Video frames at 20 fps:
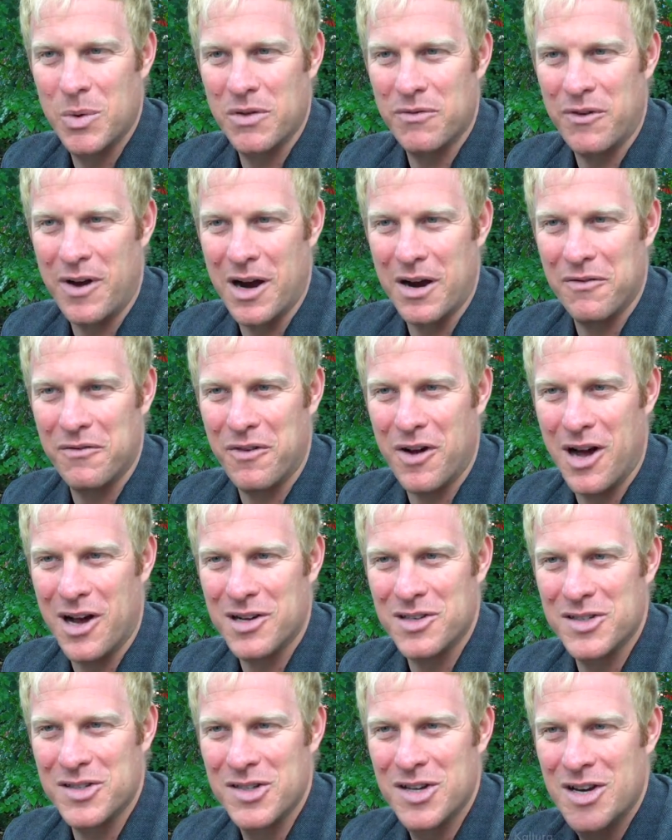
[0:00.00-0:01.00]
with
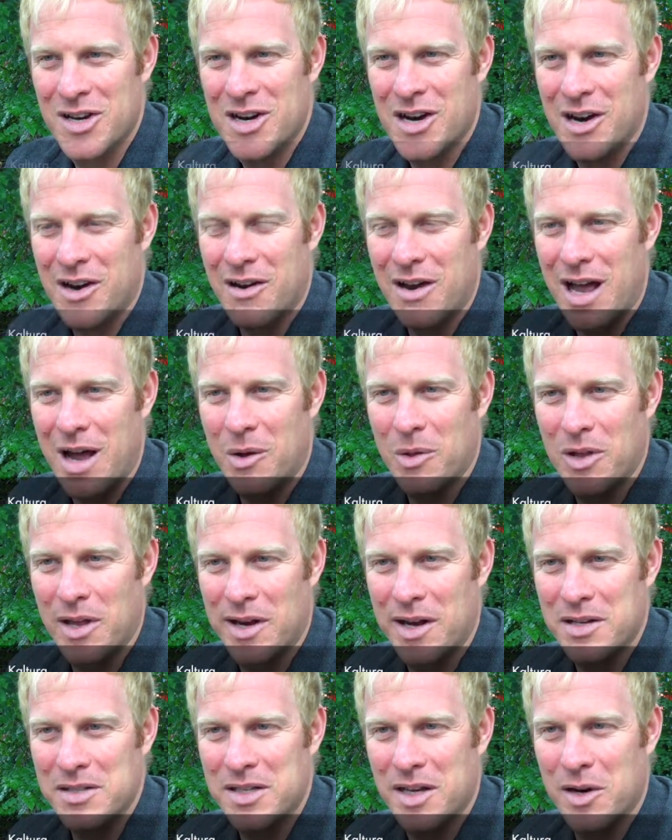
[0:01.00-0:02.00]
Firefox, or how
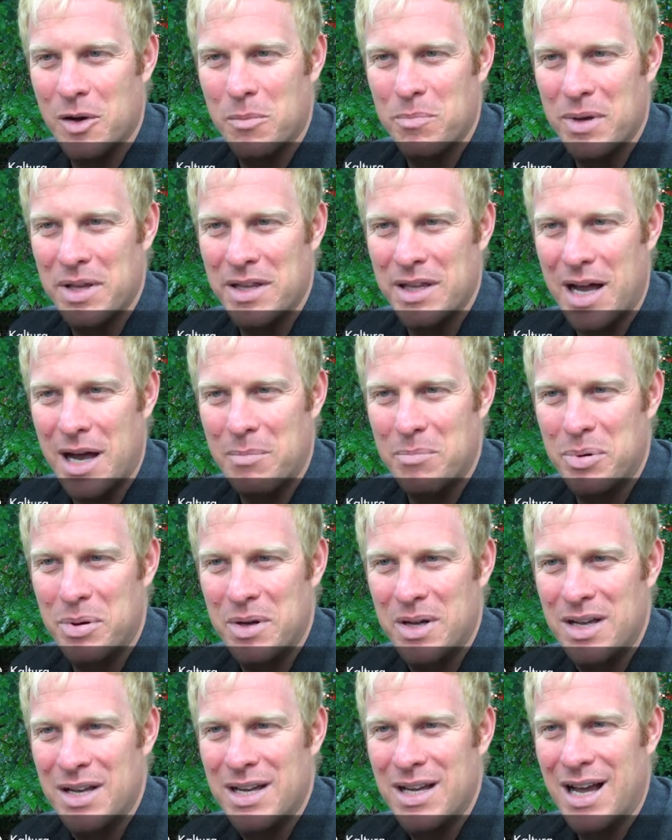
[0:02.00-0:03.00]
Linux had opened up
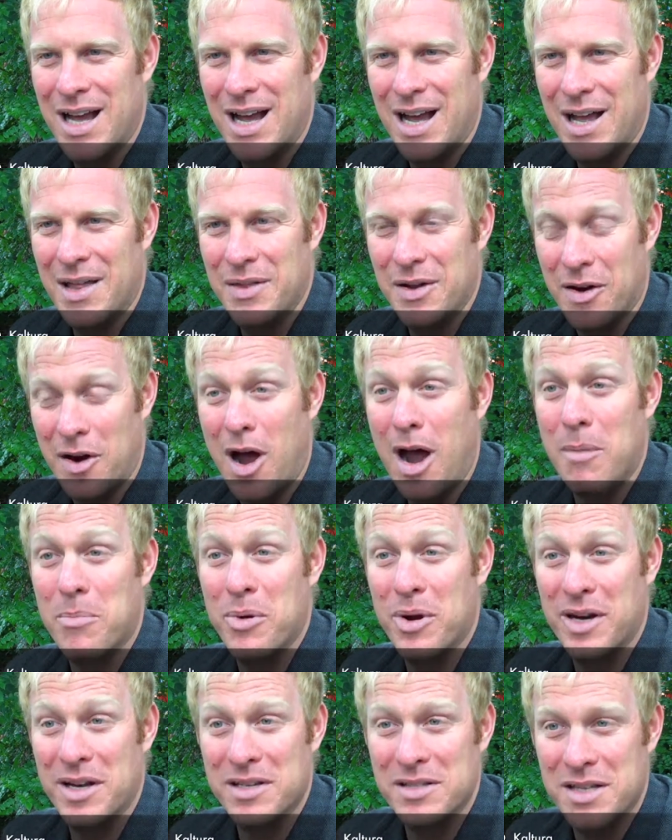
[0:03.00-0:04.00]
their
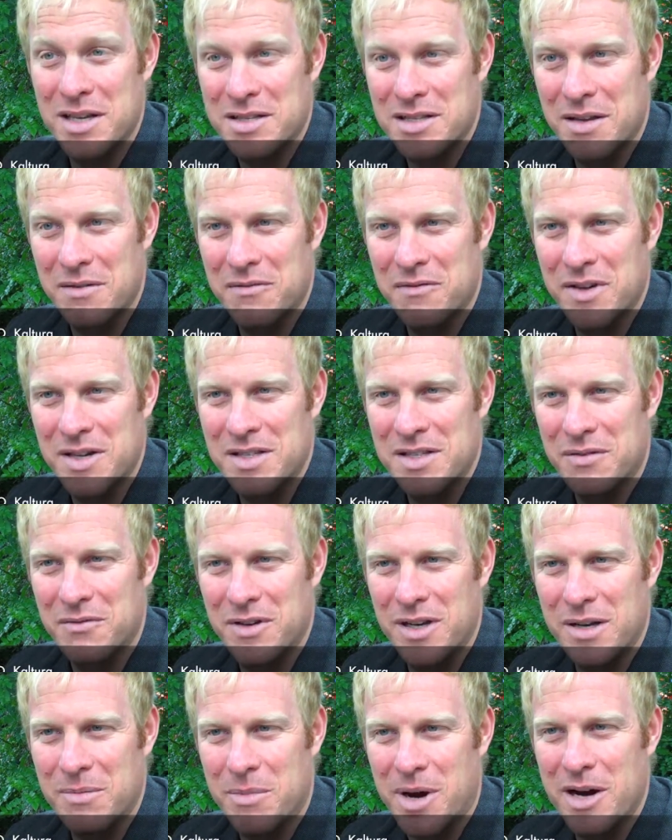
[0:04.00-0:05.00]
operating system
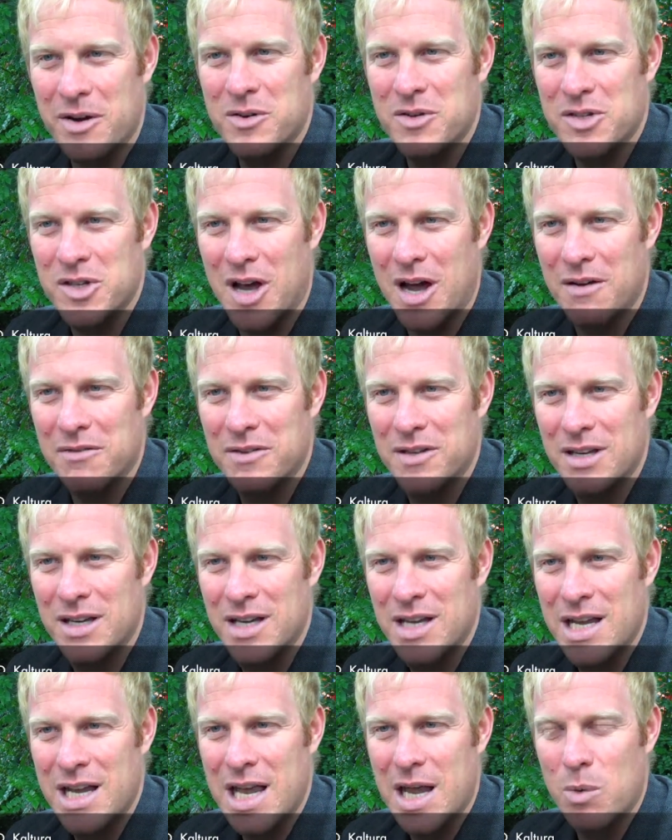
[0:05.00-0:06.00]
vis-a-vis Microsoft.
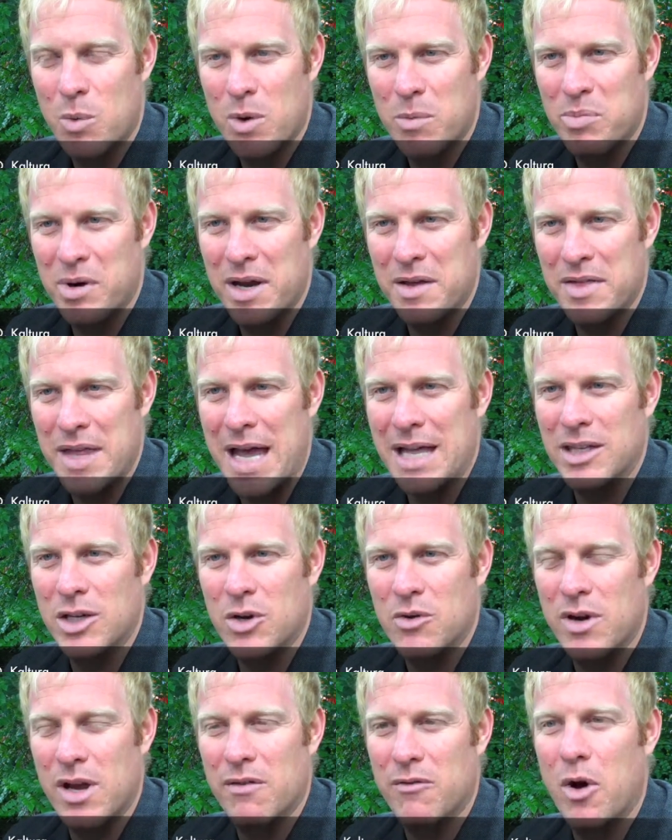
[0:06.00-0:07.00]
And we bring that
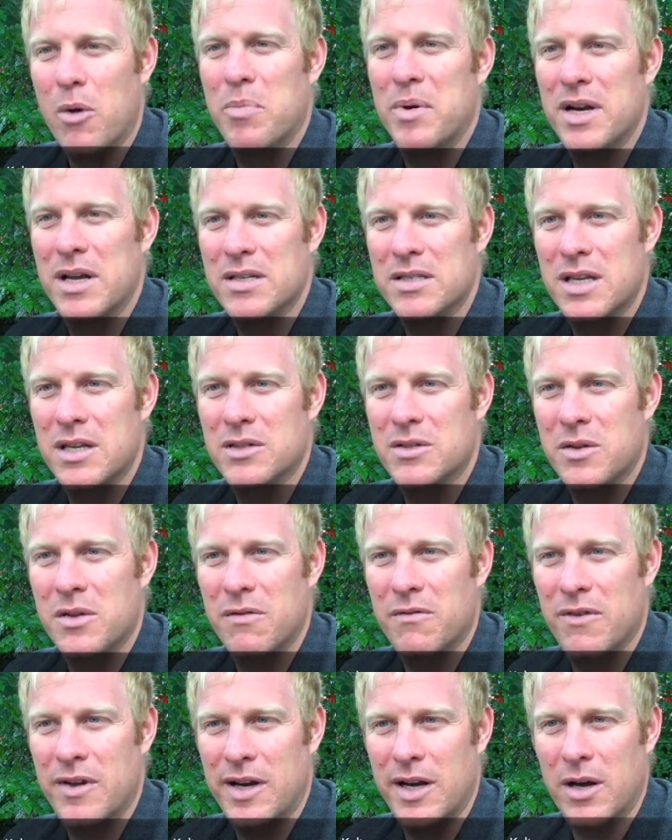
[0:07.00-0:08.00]
degree of openness into
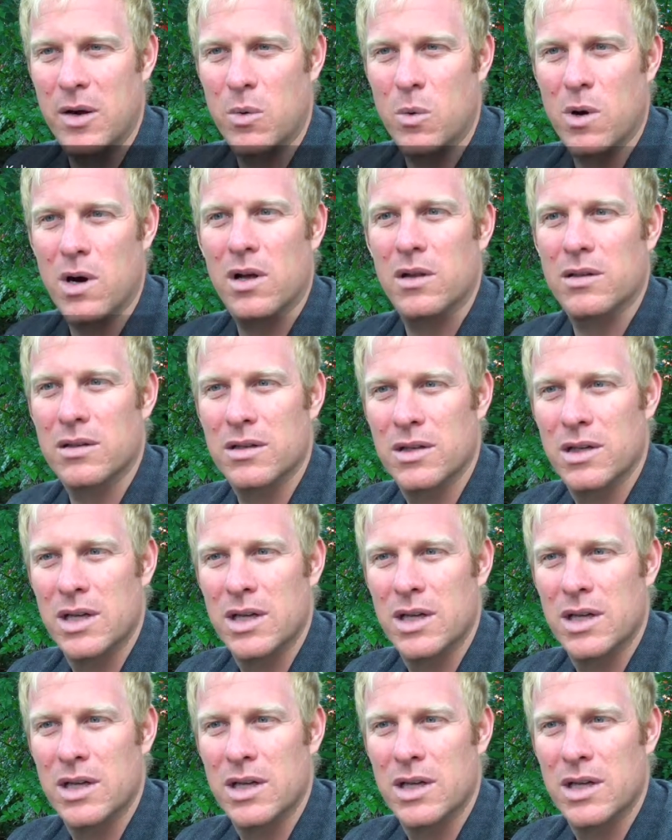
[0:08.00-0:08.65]
the video world.